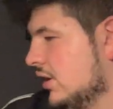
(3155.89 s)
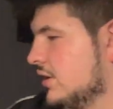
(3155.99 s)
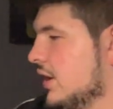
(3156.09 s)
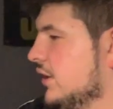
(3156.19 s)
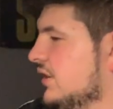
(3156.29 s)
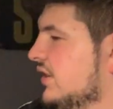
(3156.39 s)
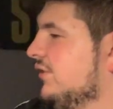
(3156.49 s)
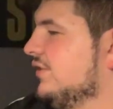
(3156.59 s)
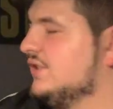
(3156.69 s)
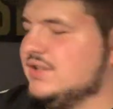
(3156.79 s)
And then the
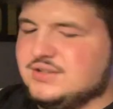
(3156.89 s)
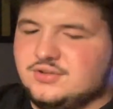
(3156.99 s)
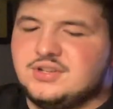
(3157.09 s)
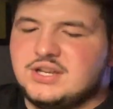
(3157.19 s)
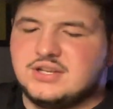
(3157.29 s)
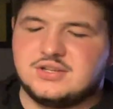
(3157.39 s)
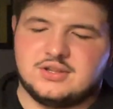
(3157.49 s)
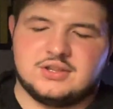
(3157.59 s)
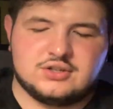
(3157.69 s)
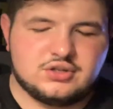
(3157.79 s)
differences on each
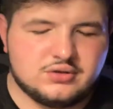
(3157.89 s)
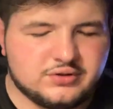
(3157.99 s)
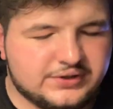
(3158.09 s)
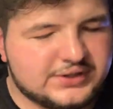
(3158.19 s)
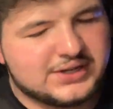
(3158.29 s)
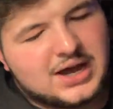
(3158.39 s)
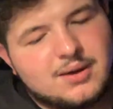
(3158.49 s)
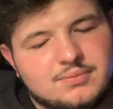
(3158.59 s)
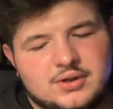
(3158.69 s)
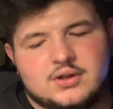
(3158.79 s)
of the shoes on the
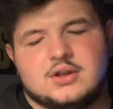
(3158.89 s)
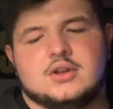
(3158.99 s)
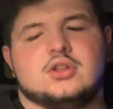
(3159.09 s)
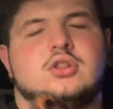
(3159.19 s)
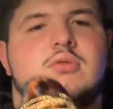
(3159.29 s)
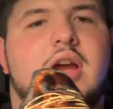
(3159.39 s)
top you